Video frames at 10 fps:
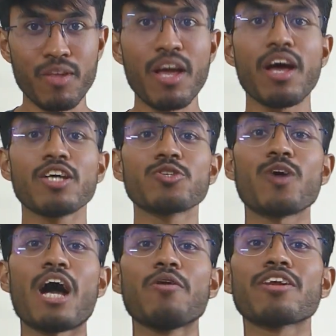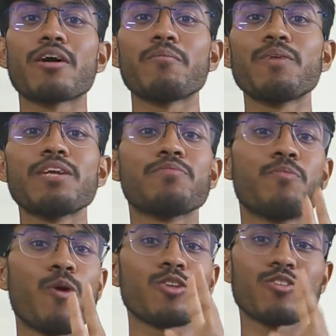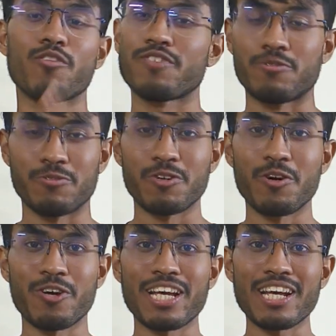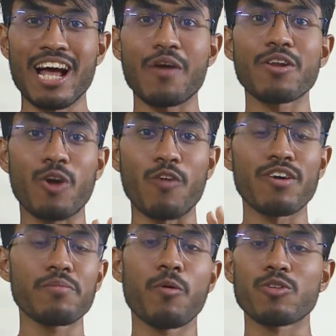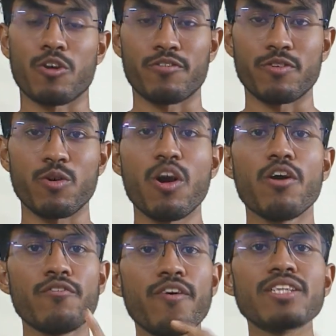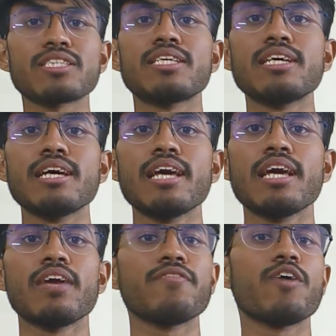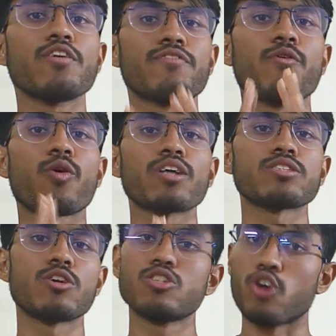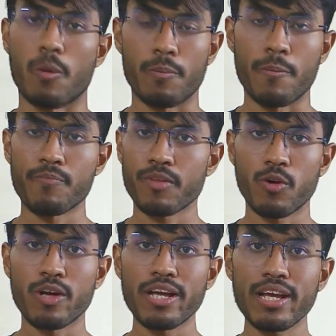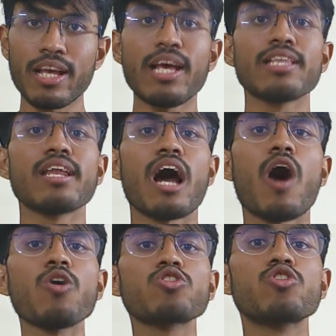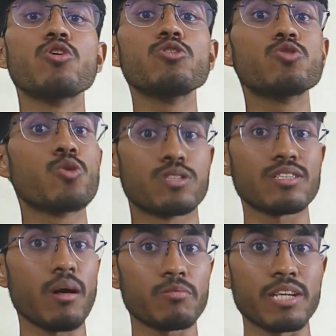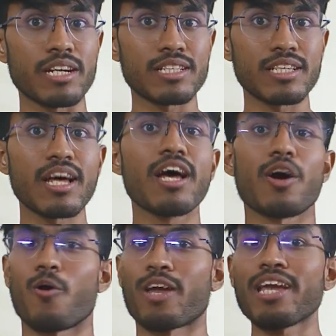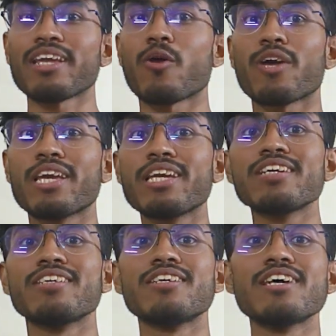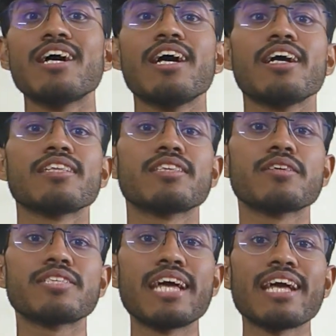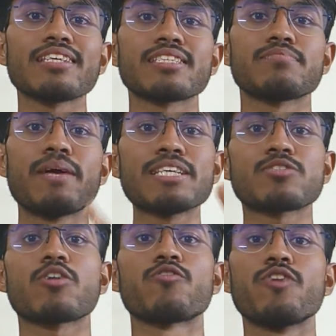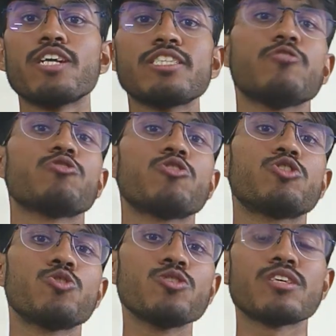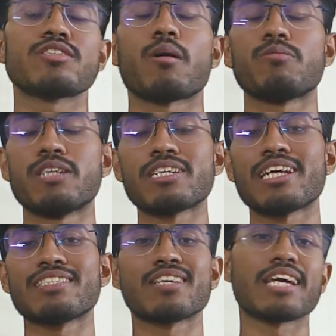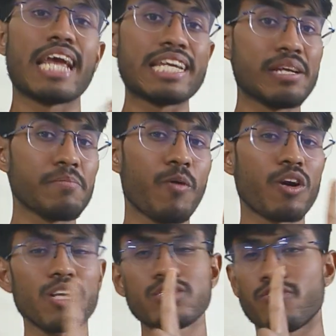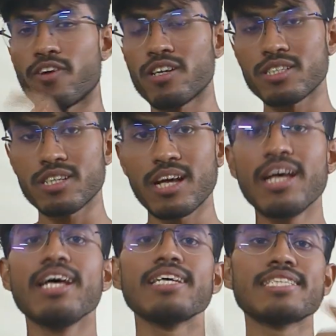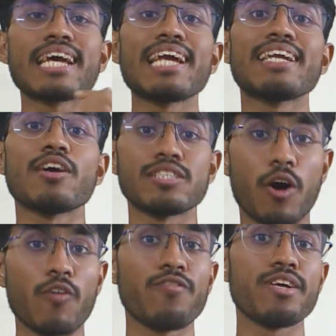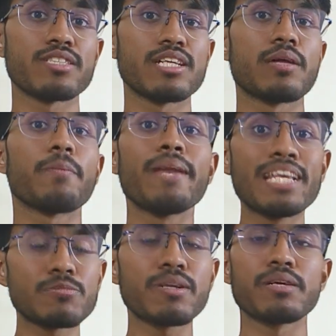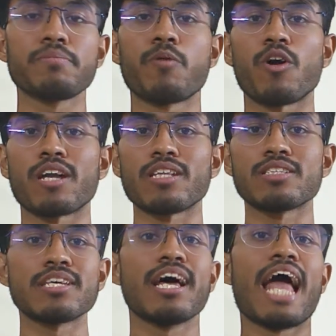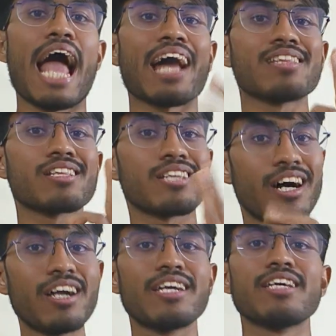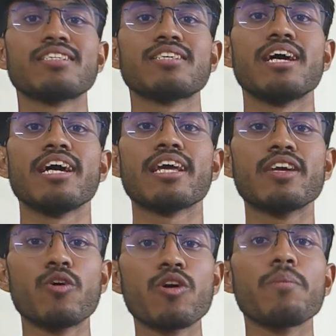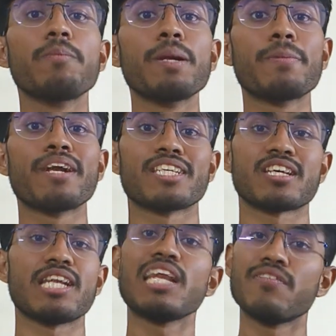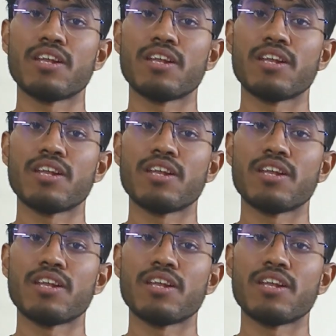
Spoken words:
So I will complete both of you, okay? I will cover both of you. Firstly, if you are focused on job, okay, then how should you choose the subjects? Okay, now here, the things based on which you should choose the subject is the GATE importance first. Second is obviously the placement importance. And the third is your preparation level.